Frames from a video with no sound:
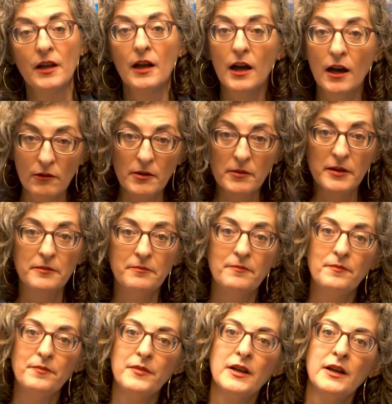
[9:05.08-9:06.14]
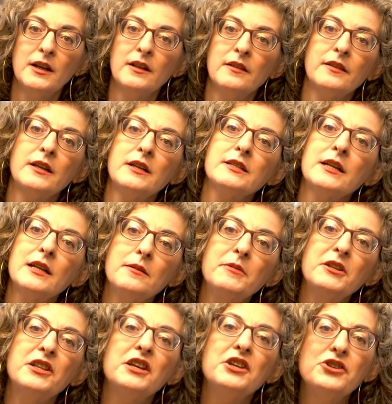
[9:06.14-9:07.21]
However, there is a
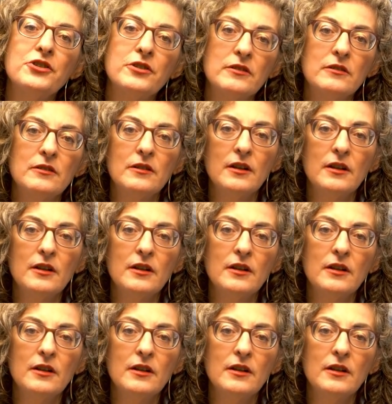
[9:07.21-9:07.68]
limitation.